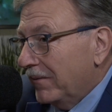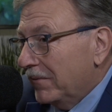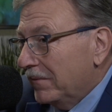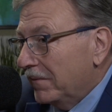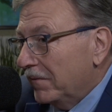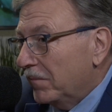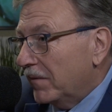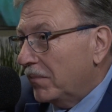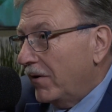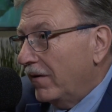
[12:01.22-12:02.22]
with a
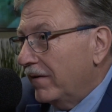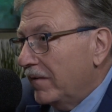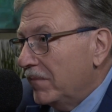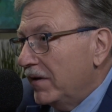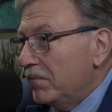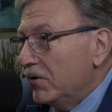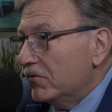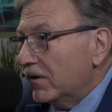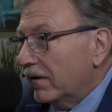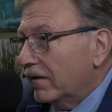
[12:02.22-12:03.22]
big part of that being
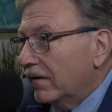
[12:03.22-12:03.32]
music.